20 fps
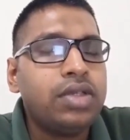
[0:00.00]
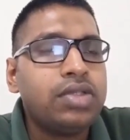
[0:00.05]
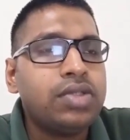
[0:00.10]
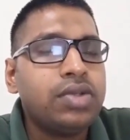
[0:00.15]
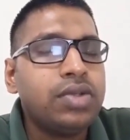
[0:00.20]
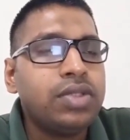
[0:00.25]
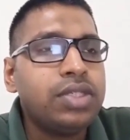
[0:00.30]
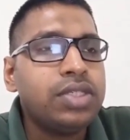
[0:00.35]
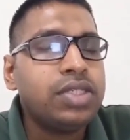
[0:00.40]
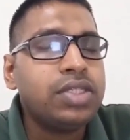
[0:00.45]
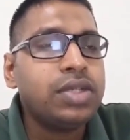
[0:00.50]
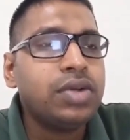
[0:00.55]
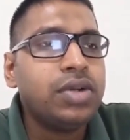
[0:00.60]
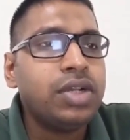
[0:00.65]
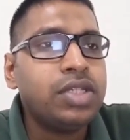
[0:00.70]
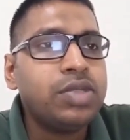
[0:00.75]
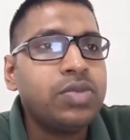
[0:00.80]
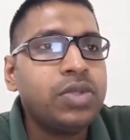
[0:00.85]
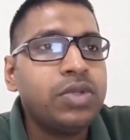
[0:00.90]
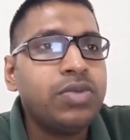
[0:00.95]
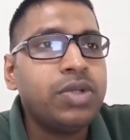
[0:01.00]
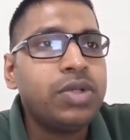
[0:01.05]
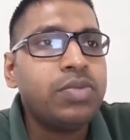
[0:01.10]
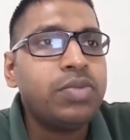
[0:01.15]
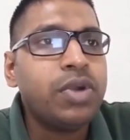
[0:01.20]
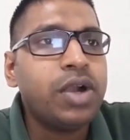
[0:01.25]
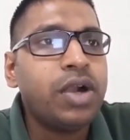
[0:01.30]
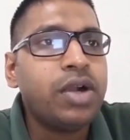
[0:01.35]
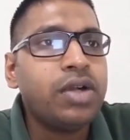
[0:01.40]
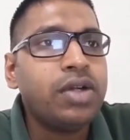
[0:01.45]
So this is our
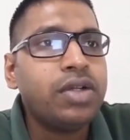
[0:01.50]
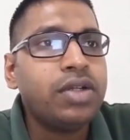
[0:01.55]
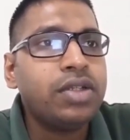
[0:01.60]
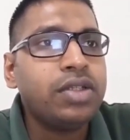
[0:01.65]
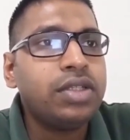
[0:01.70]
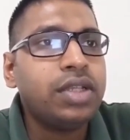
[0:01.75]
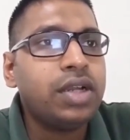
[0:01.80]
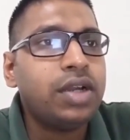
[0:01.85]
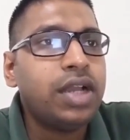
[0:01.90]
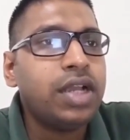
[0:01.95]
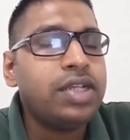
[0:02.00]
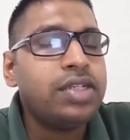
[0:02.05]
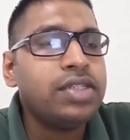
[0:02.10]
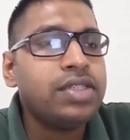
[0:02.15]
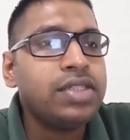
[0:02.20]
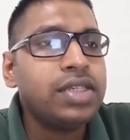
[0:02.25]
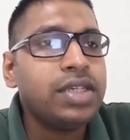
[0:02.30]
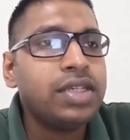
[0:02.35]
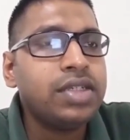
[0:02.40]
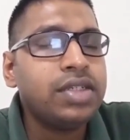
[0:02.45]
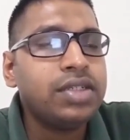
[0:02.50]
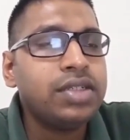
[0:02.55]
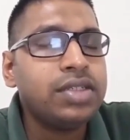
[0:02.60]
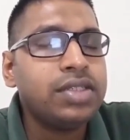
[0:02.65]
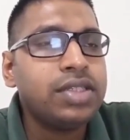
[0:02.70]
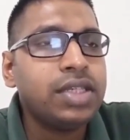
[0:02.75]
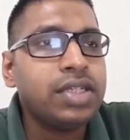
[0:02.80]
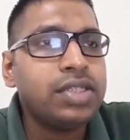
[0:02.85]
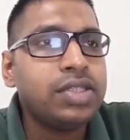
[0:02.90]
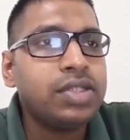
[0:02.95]
experiment part. The right
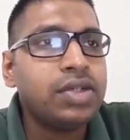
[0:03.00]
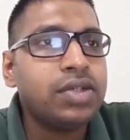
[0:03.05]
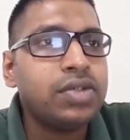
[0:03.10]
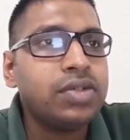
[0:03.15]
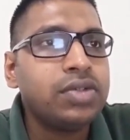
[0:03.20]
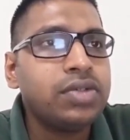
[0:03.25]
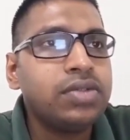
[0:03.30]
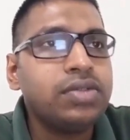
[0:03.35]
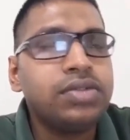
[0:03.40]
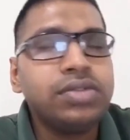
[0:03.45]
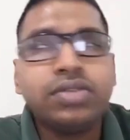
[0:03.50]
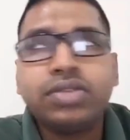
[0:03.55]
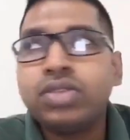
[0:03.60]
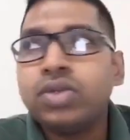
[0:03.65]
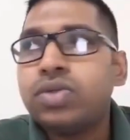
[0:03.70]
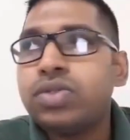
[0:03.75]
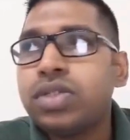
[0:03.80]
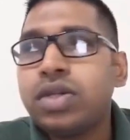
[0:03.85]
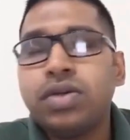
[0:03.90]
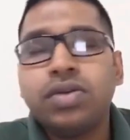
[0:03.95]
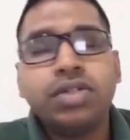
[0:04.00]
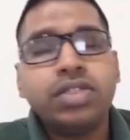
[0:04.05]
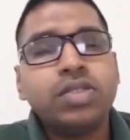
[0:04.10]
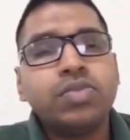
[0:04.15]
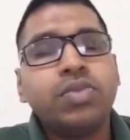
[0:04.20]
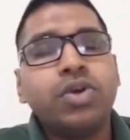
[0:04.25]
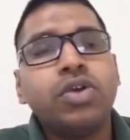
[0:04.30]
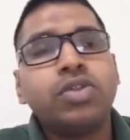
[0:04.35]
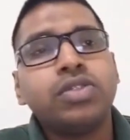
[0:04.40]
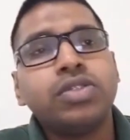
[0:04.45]
section shows our
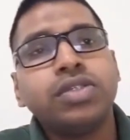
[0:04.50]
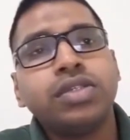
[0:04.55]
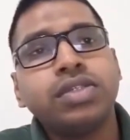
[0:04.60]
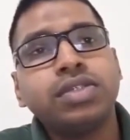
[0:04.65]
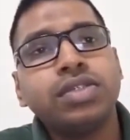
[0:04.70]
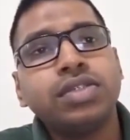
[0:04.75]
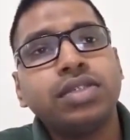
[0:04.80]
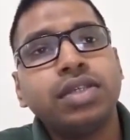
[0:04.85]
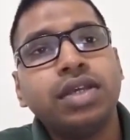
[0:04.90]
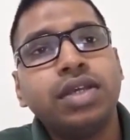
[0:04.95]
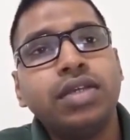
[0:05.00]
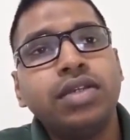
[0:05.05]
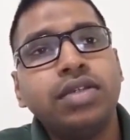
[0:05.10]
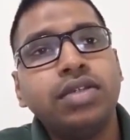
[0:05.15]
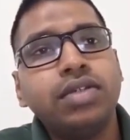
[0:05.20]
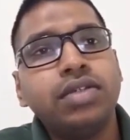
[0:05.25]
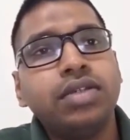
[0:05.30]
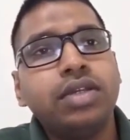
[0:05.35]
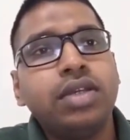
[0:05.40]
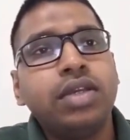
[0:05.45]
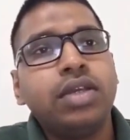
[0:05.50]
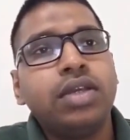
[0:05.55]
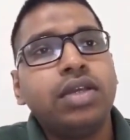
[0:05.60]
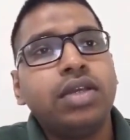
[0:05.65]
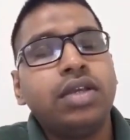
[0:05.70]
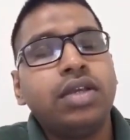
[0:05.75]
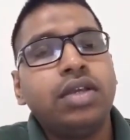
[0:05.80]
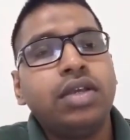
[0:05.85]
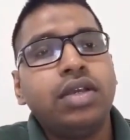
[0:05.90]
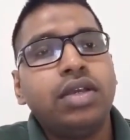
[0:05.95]
responses, and
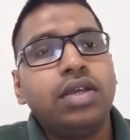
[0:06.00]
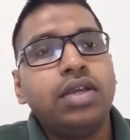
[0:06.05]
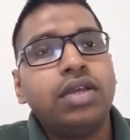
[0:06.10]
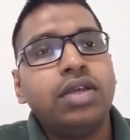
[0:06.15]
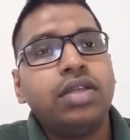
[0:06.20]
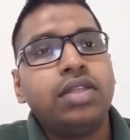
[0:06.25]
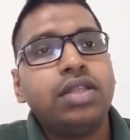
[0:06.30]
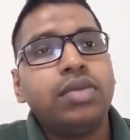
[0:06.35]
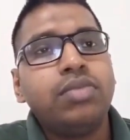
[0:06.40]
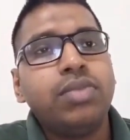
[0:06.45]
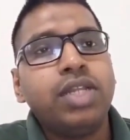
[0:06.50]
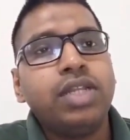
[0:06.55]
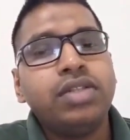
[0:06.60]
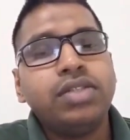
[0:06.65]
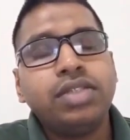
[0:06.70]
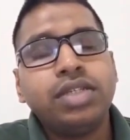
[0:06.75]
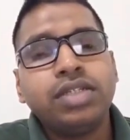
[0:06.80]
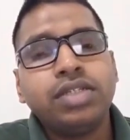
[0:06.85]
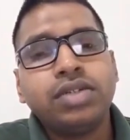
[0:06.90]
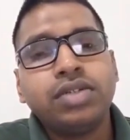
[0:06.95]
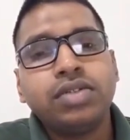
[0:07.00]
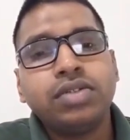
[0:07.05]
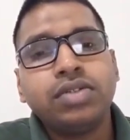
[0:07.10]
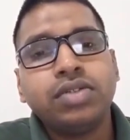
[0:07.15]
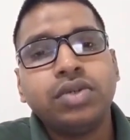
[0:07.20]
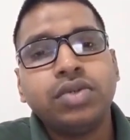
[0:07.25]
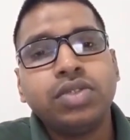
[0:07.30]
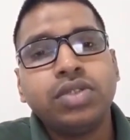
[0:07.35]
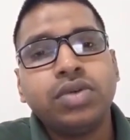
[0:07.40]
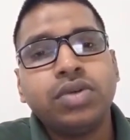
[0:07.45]
the middle section
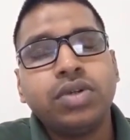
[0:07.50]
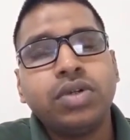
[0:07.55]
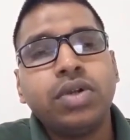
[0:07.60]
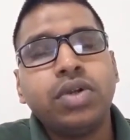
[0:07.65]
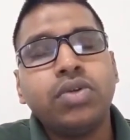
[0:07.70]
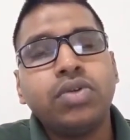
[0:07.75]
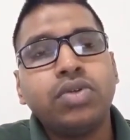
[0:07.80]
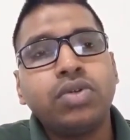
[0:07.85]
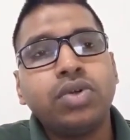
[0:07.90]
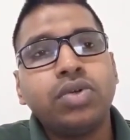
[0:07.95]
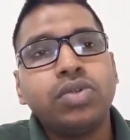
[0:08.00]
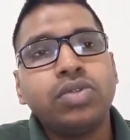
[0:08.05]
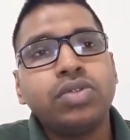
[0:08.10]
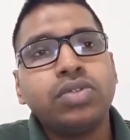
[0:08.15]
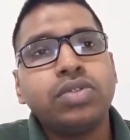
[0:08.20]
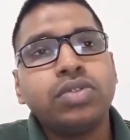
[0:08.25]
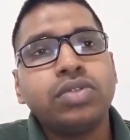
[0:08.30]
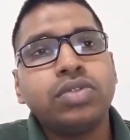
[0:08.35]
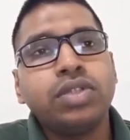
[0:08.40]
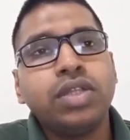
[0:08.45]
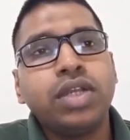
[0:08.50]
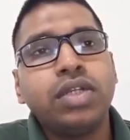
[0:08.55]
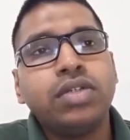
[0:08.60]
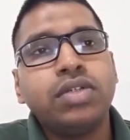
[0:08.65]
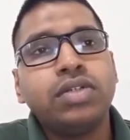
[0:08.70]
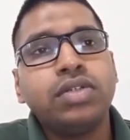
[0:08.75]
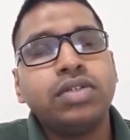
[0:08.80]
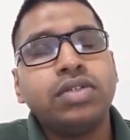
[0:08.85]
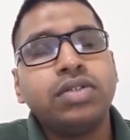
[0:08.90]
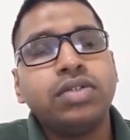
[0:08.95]
shows our controls
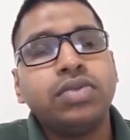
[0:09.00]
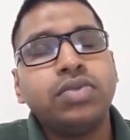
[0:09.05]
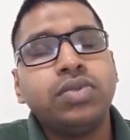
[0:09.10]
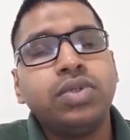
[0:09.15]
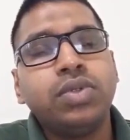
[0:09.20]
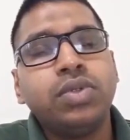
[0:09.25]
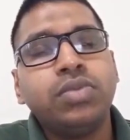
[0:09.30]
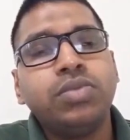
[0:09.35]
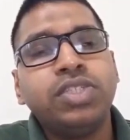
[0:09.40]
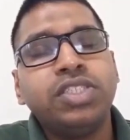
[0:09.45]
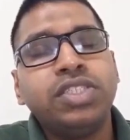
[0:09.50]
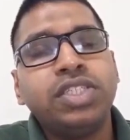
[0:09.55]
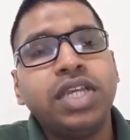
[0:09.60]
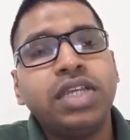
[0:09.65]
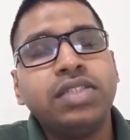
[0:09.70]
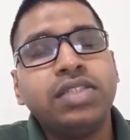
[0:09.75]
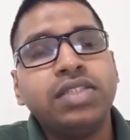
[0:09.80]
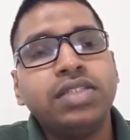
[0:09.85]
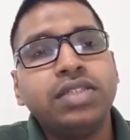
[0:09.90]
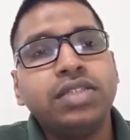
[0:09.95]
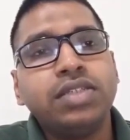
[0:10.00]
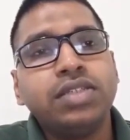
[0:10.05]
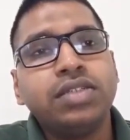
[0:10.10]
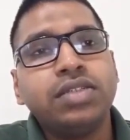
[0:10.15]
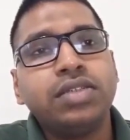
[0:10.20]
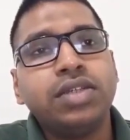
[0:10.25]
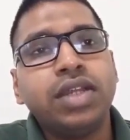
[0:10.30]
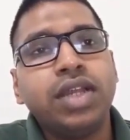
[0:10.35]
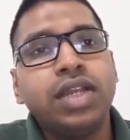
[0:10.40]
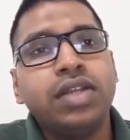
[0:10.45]
that will be
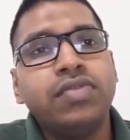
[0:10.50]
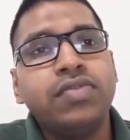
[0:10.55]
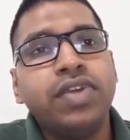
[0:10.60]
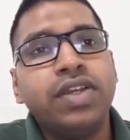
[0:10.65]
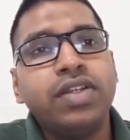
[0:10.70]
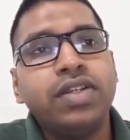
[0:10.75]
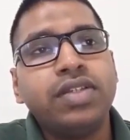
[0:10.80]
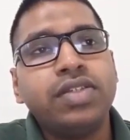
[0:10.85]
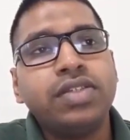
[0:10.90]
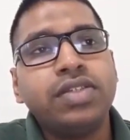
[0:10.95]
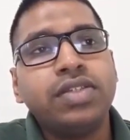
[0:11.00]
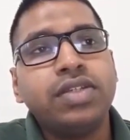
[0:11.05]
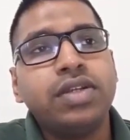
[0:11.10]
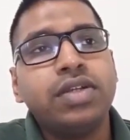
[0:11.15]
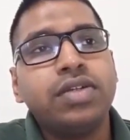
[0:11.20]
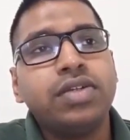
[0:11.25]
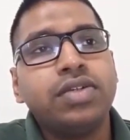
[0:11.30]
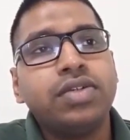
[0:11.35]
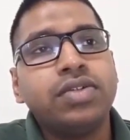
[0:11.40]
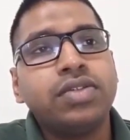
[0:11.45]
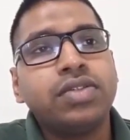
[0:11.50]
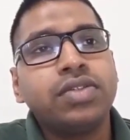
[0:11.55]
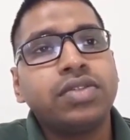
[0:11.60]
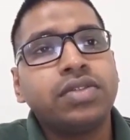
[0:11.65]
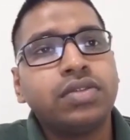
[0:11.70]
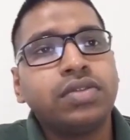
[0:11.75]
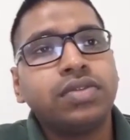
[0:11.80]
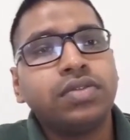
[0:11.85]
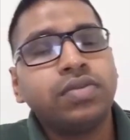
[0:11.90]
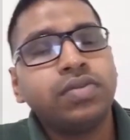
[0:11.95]
changing at various
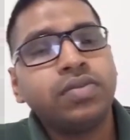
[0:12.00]
scenarios.